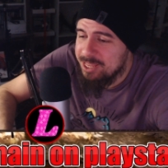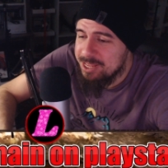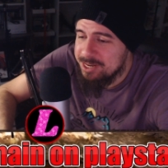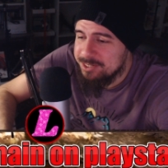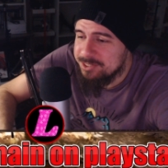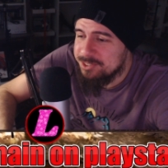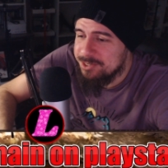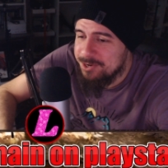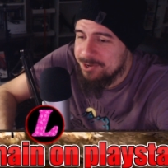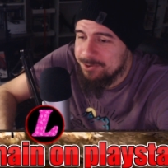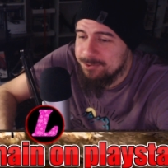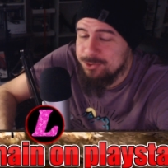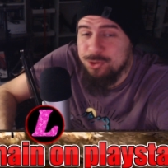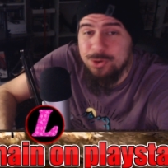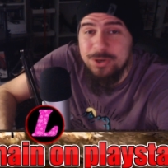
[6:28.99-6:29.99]
Let us
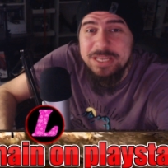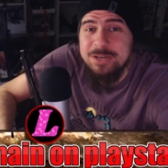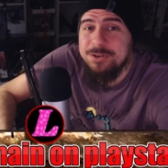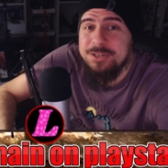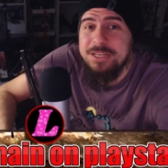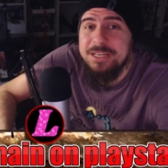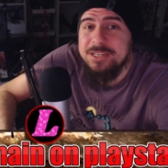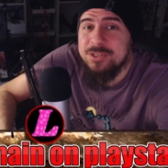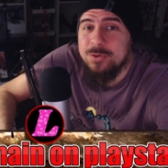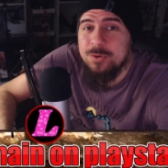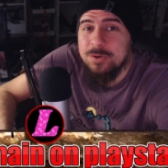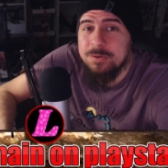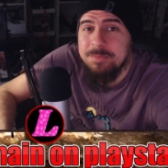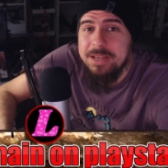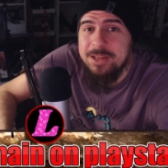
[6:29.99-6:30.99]
know. Join our
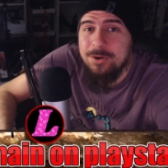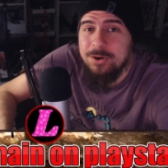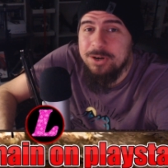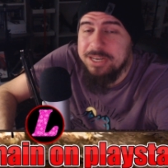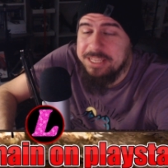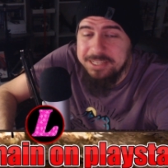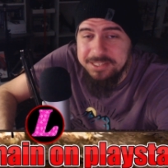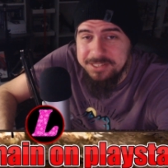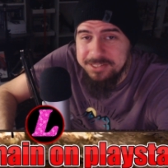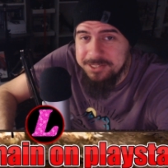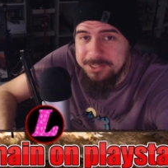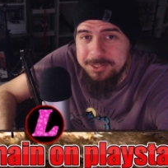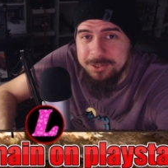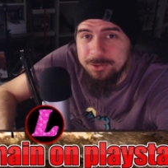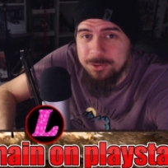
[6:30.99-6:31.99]
Discord, man. Our link is in the
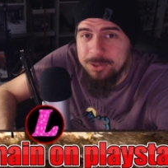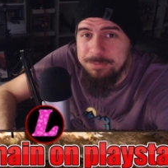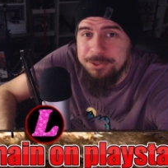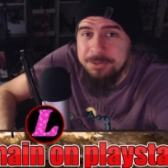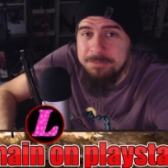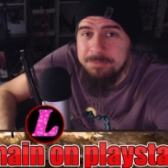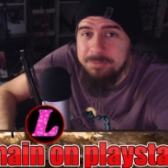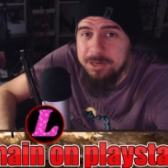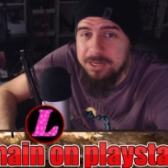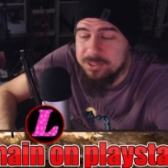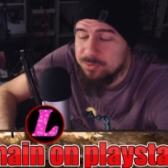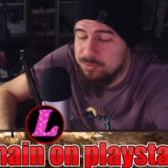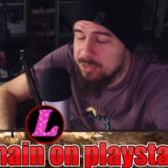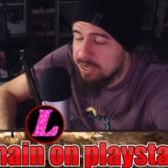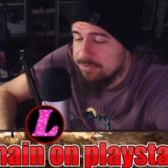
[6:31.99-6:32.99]
description
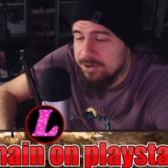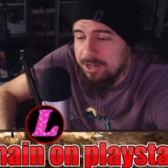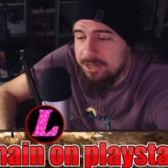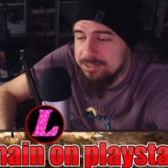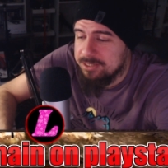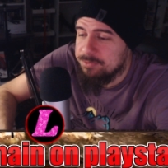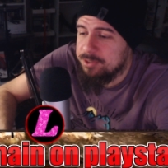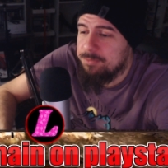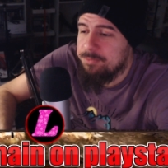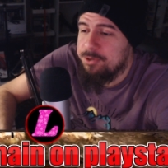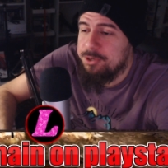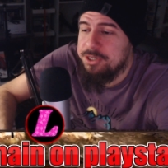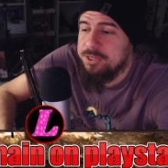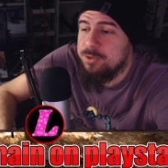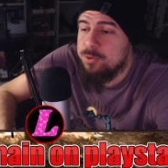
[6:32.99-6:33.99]
box. We have an awesome
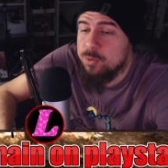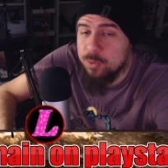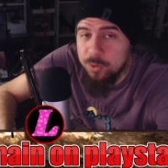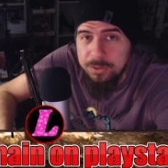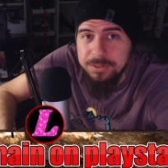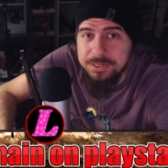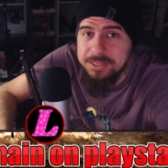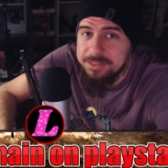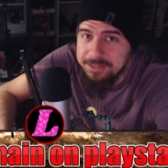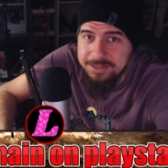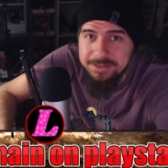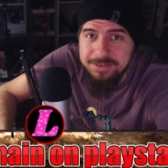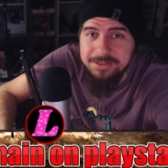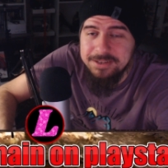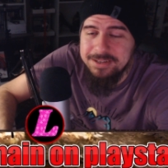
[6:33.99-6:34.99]
community growing
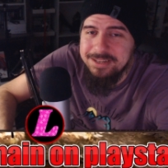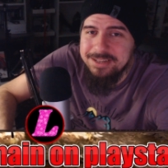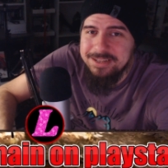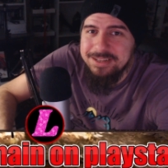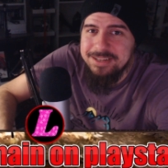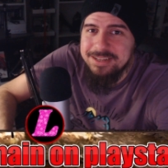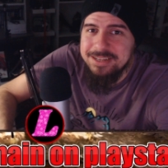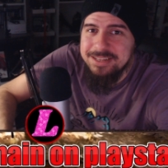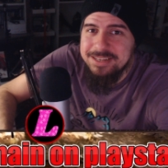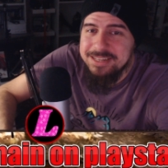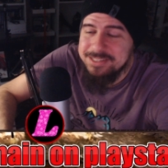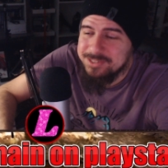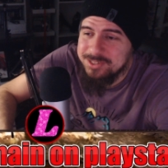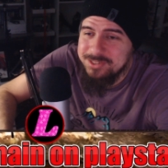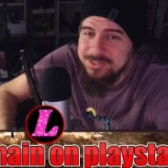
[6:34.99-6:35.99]
there.
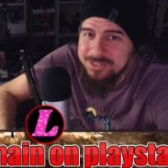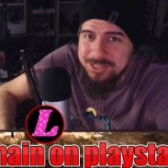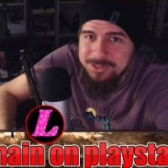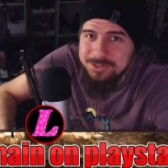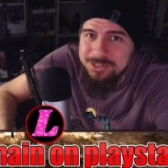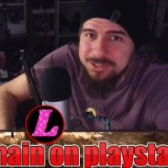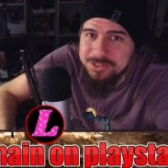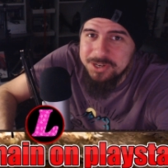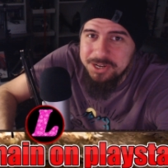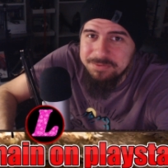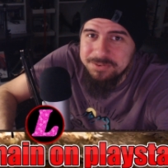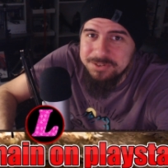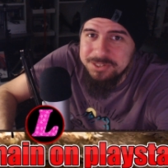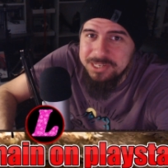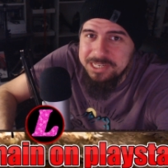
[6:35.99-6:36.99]
Let's continue this
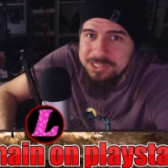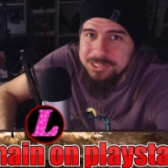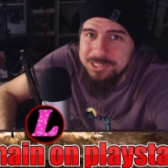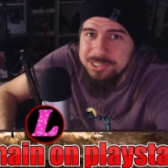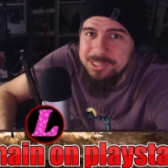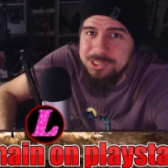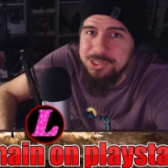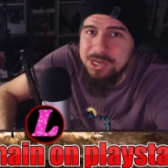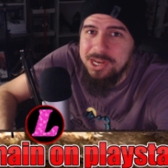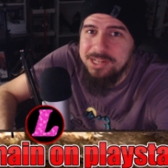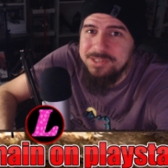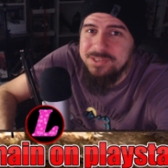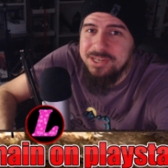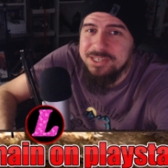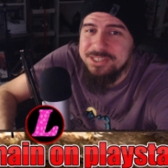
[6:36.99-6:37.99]
conversation in the
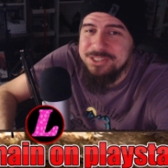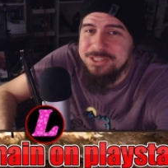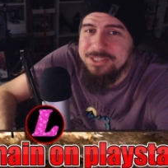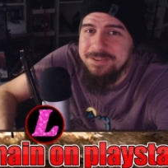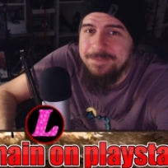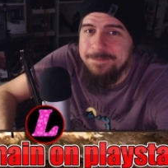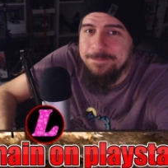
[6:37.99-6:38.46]
chat section.